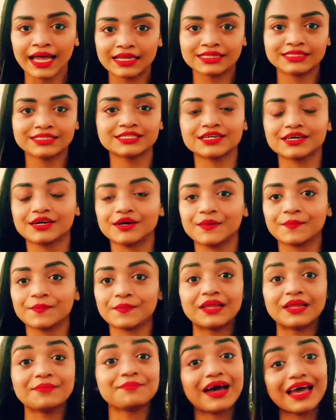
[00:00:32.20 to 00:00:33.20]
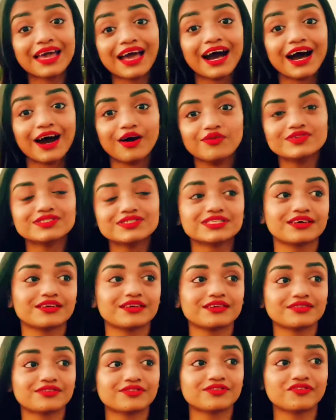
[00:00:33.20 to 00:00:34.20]
And in my house,
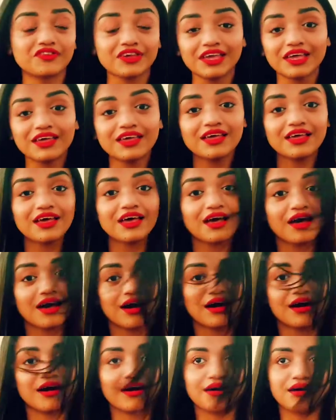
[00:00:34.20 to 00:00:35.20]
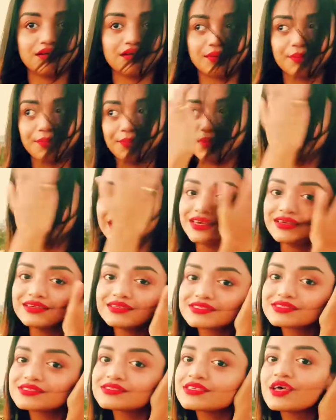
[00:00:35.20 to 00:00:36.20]
there are three
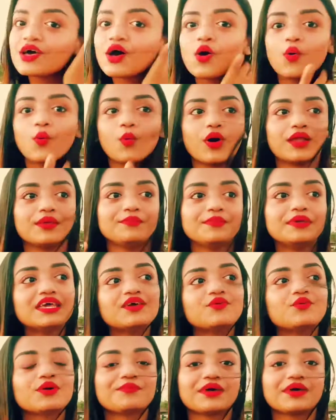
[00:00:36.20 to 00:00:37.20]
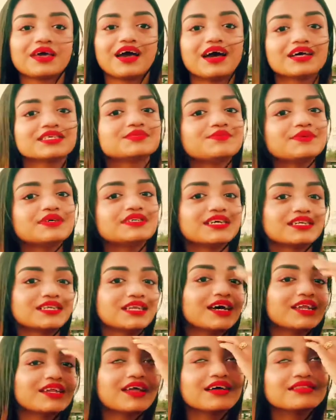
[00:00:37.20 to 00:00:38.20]
beings, one me, one my husband,
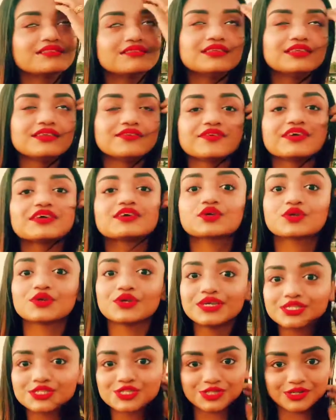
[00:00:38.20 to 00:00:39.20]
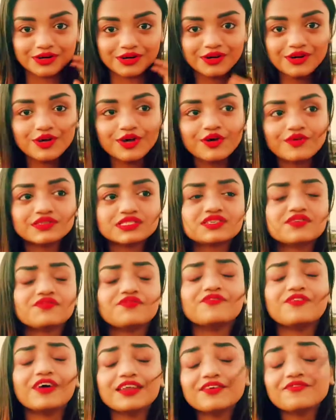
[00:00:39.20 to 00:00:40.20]
and another living creature. It's
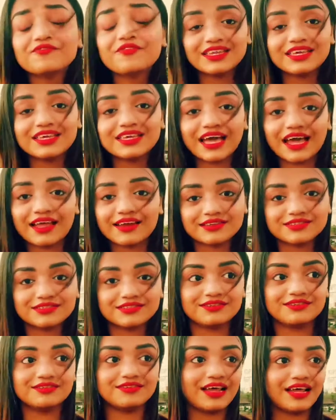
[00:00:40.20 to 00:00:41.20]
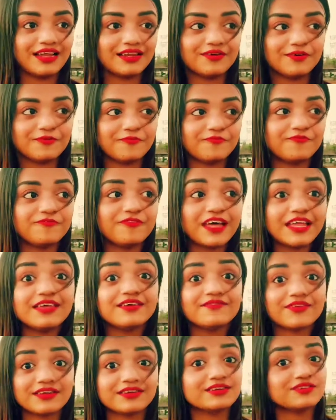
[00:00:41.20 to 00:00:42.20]
a very funny character and a
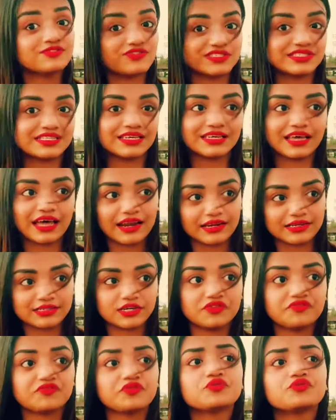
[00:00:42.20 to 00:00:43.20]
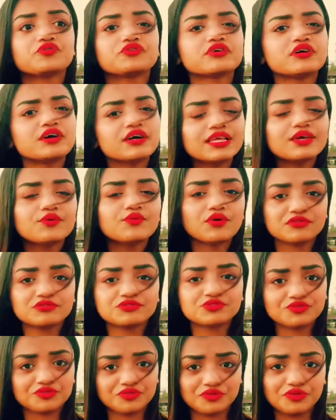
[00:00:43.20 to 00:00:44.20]
very, very interesting character. If you really
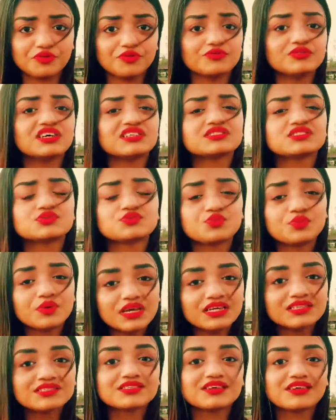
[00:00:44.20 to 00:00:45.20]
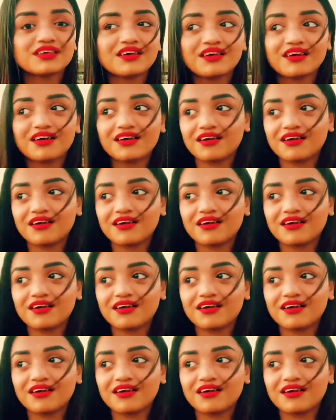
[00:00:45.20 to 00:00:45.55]
want to know who that sweet